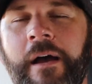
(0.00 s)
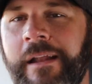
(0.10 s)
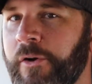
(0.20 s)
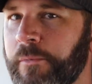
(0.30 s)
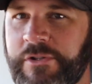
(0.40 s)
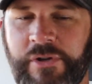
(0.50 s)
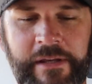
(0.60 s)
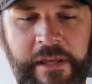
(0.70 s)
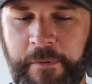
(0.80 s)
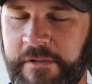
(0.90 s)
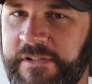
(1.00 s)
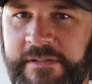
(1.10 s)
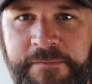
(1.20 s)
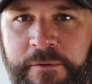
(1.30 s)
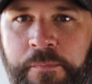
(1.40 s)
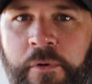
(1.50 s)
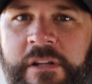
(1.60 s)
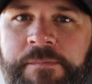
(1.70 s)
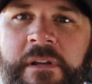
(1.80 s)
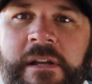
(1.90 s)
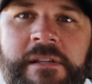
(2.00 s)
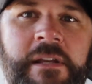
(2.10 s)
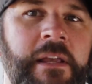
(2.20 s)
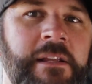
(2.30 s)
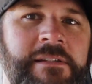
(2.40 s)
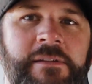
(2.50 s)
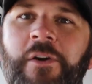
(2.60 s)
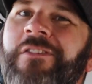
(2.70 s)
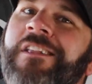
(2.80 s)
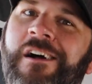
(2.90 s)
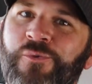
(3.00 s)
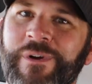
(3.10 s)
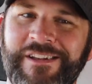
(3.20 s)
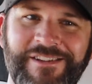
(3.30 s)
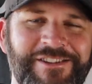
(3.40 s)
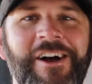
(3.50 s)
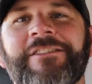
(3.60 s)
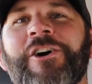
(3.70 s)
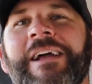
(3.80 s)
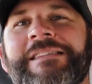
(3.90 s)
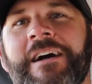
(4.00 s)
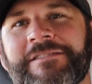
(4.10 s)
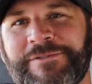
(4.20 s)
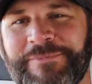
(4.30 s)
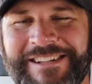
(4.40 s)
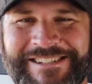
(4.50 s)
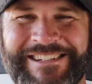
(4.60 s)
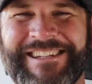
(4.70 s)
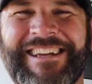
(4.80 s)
I normally try and keep it just a few points because it gets long-winded. Y'all know I talk too much.